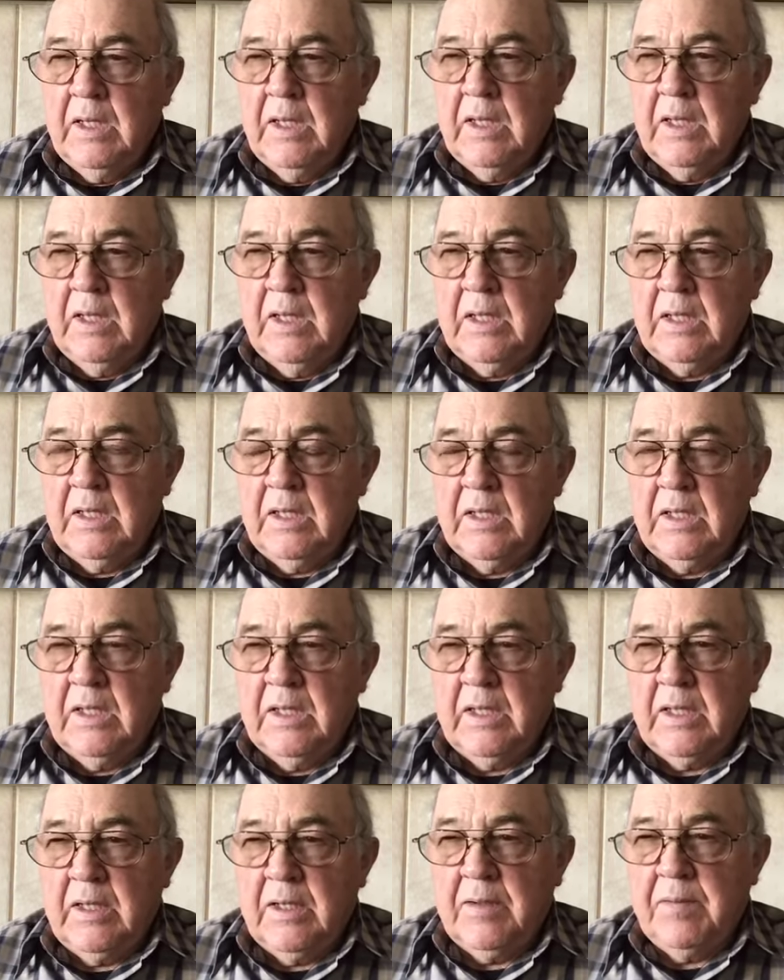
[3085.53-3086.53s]
and
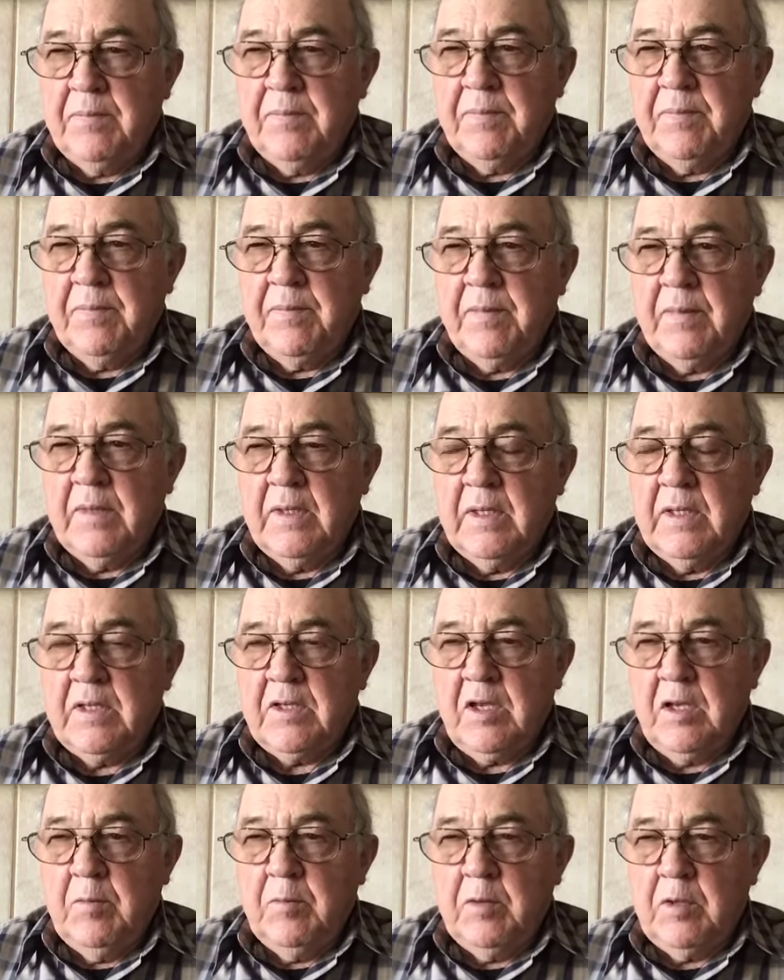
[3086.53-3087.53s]
the
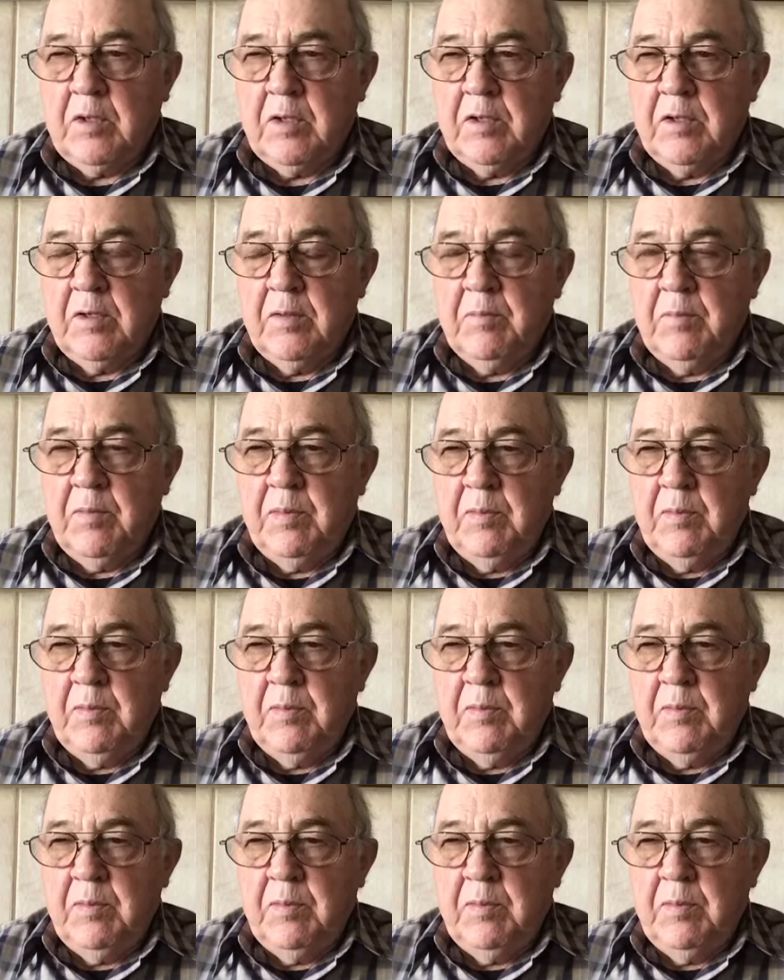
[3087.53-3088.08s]
semen could